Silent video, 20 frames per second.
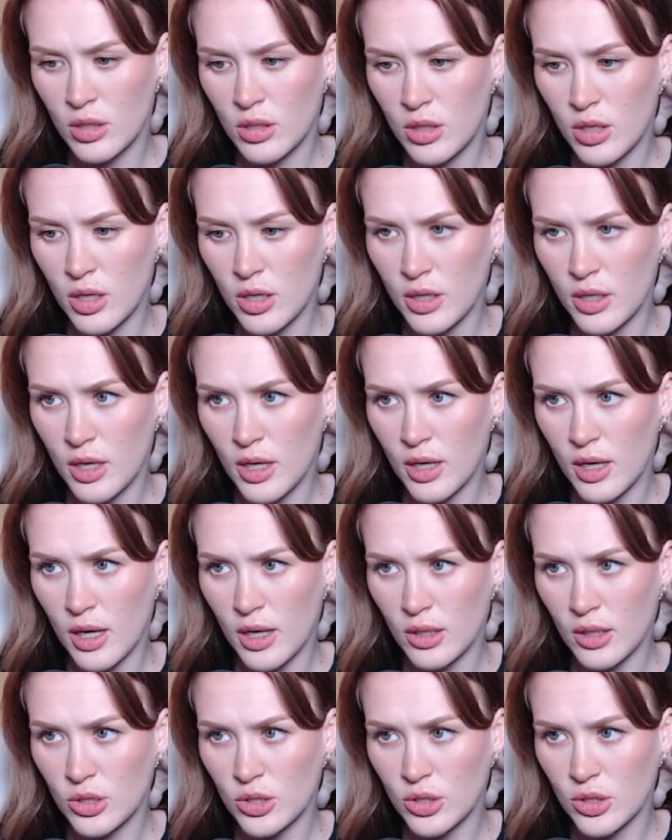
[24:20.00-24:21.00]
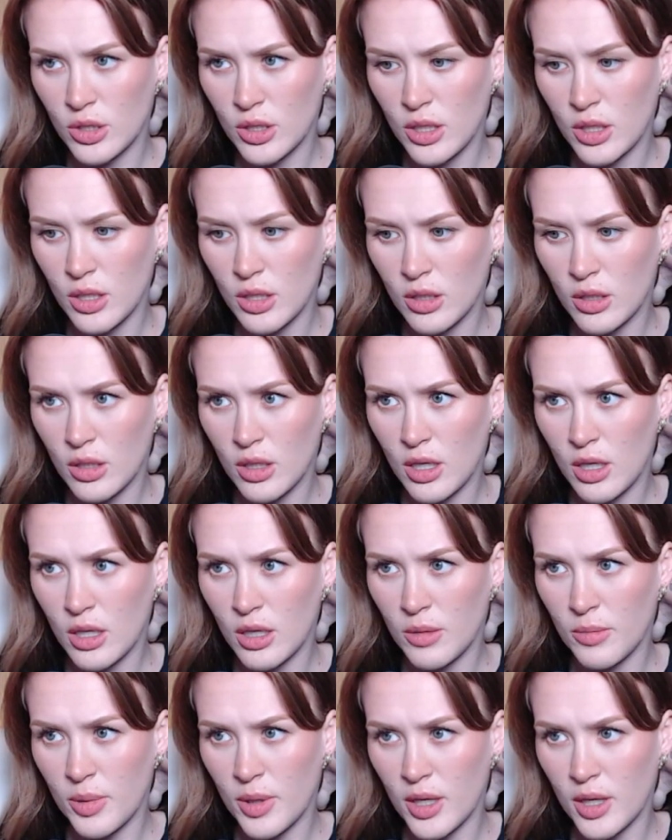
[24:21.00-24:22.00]
Not yet, actually.
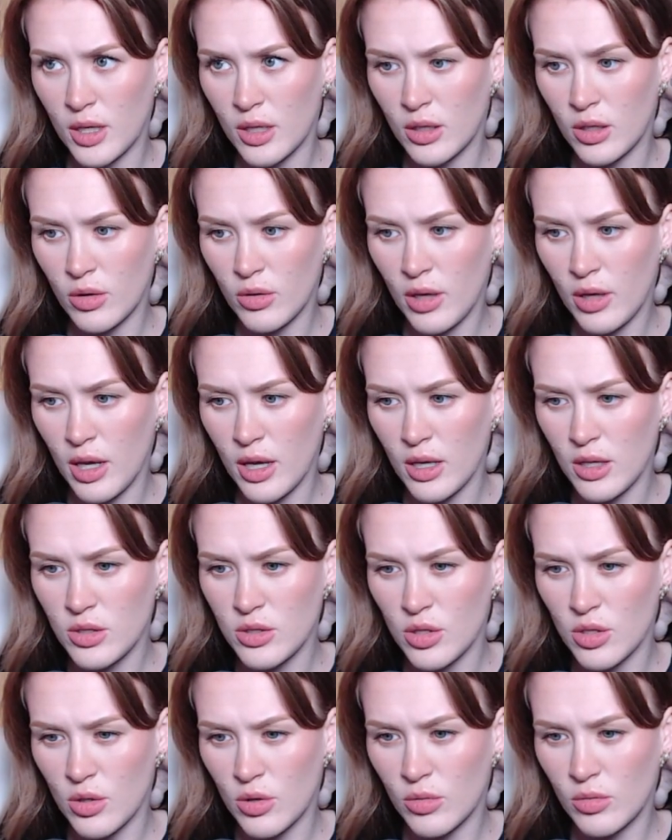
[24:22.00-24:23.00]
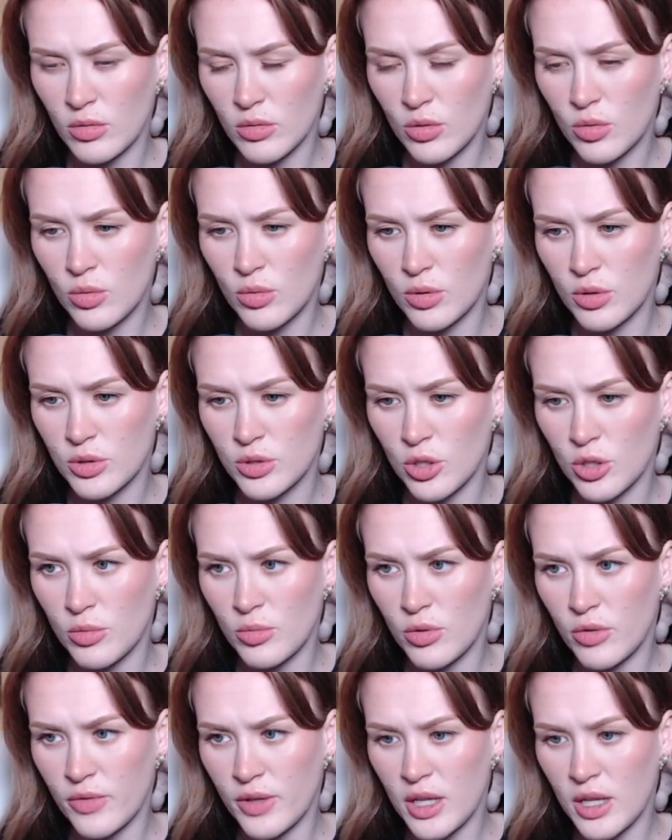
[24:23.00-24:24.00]
Kingpin. Okay, so cool. Don't
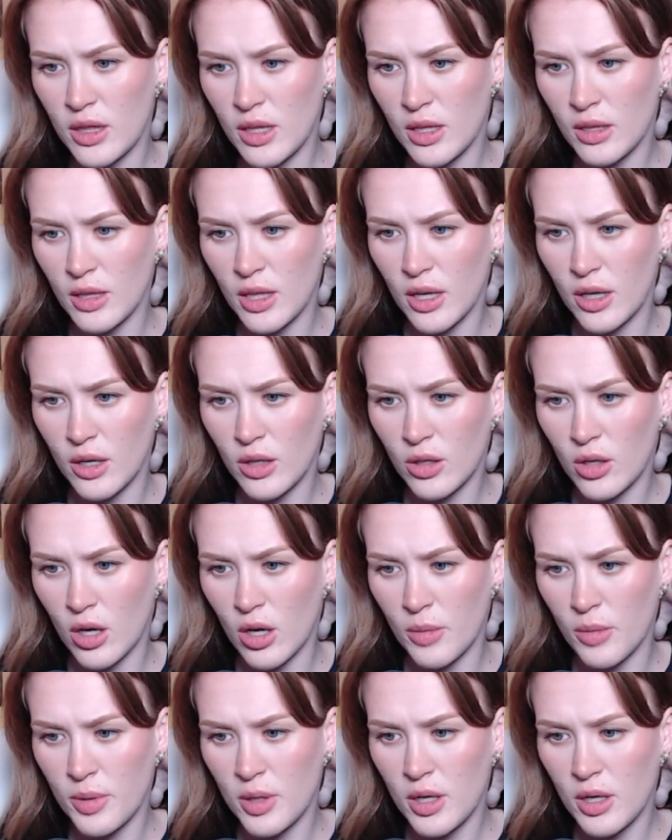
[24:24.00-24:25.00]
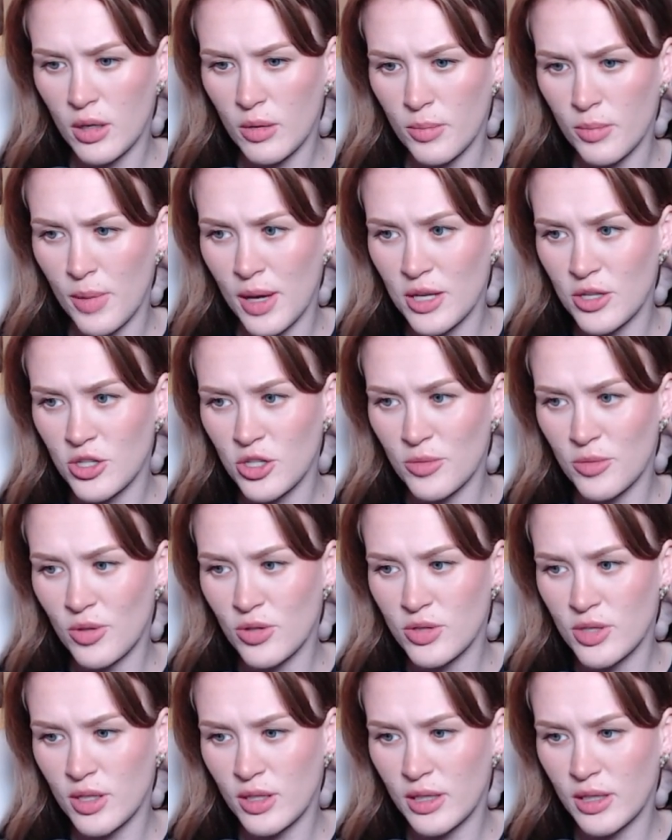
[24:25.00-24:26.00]
move anything there. Copy. Master
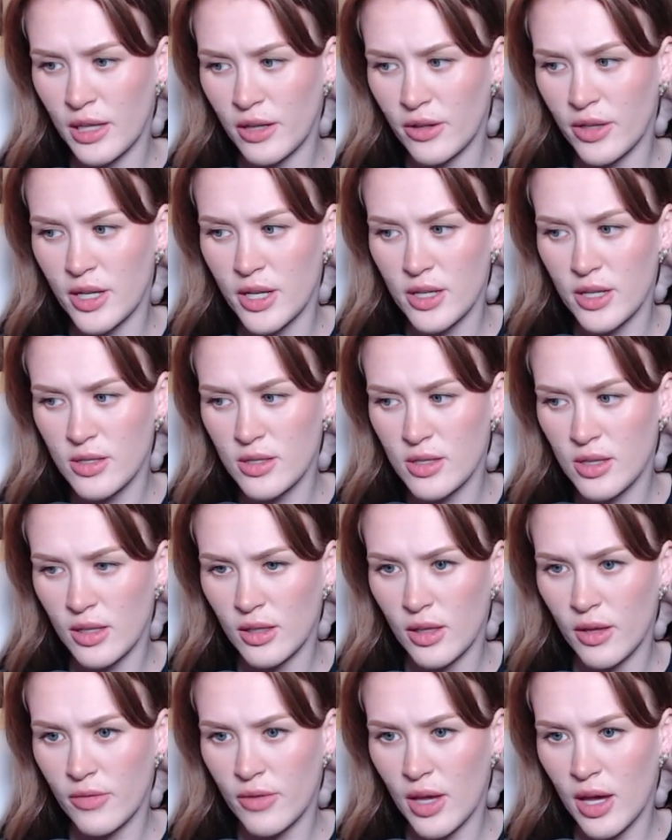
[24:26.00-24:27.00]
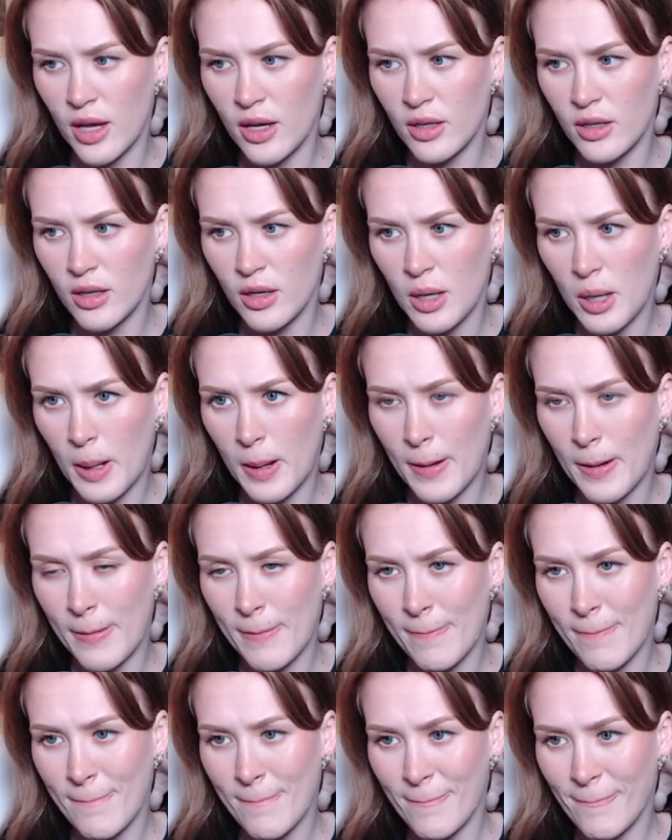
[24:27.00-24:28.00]
Mold's hilarious. I love
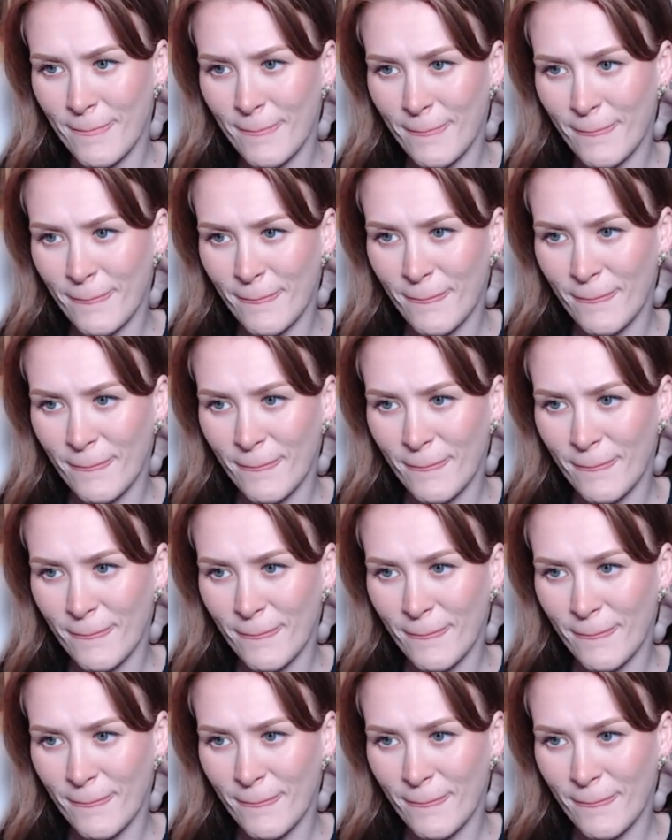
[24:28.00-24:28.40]
that.